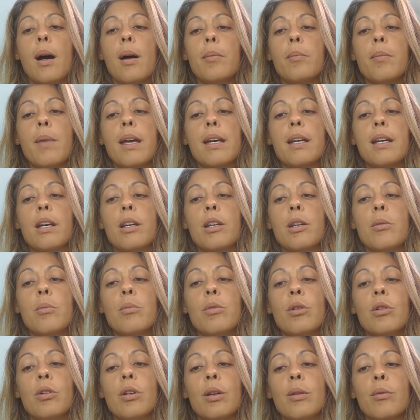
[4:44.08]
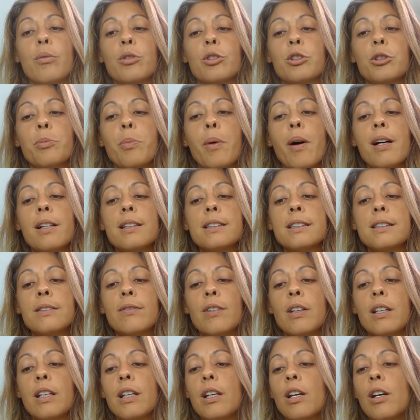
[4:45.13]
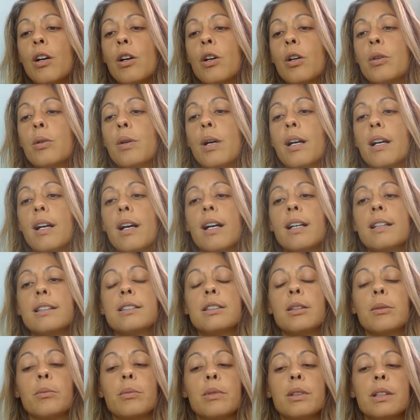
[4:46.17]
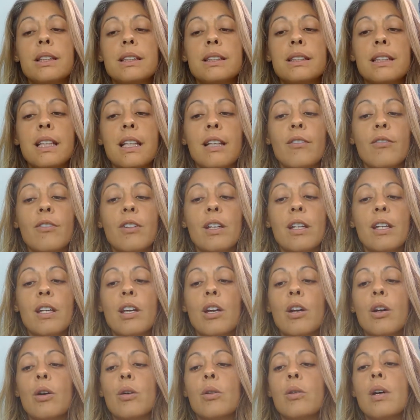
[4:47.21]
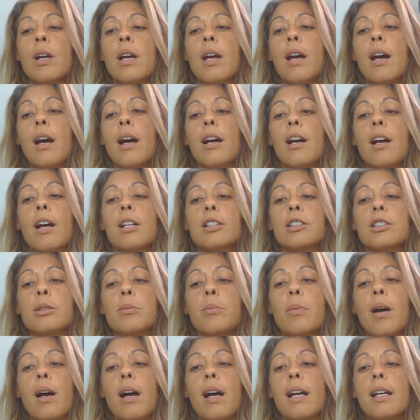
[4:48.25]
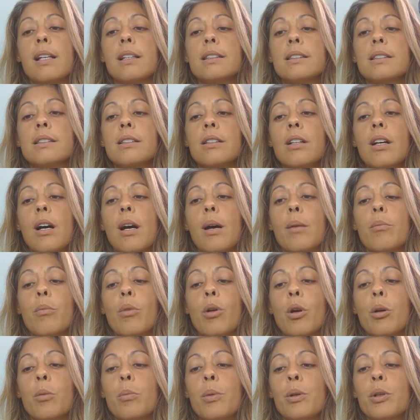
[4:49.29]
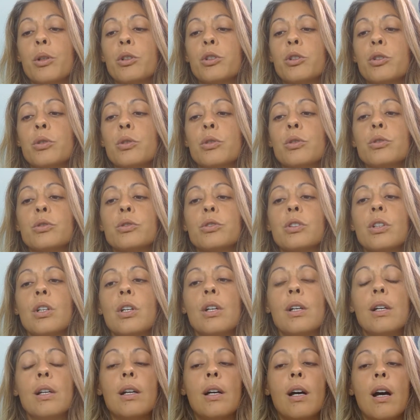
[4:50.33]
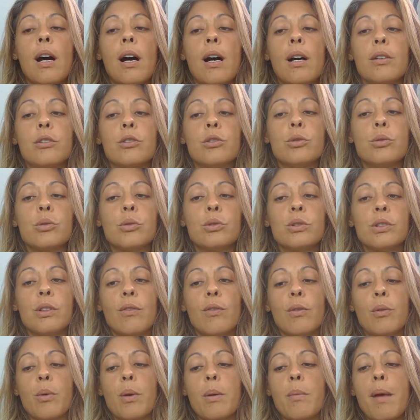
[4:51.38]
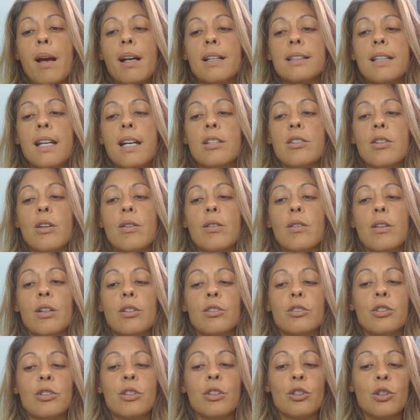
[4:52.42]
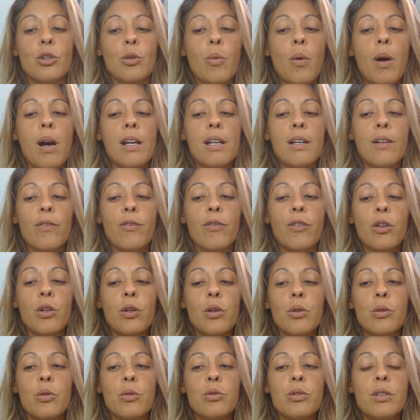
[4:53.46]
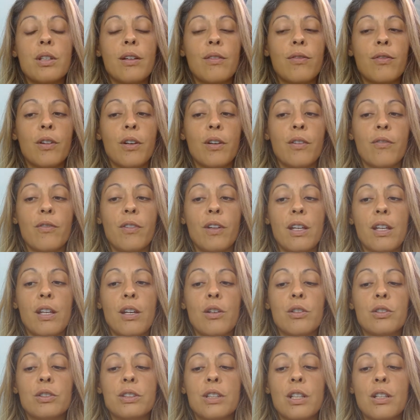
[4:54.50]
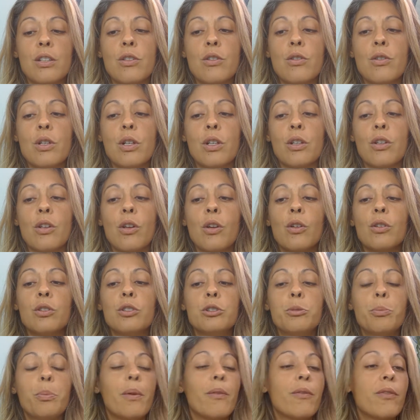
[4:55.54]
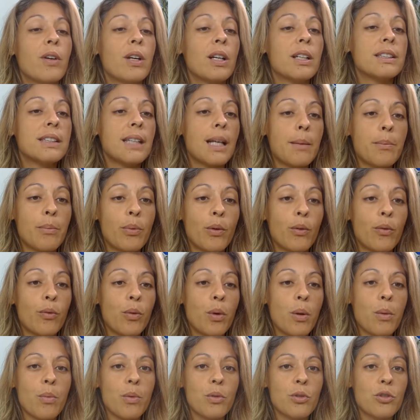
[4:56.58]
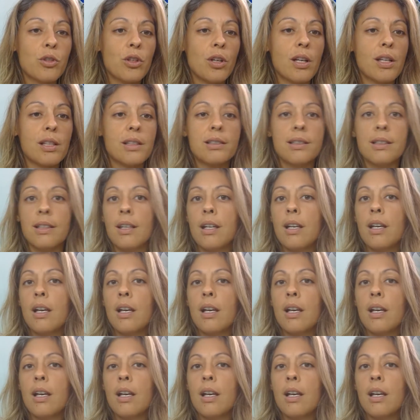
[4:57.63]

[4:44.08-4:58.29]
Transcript: make a community response video, a custom listing video, customized commercials, tools of a REMAX agent. There's quite a few different videos that you can use. But for example, if we were just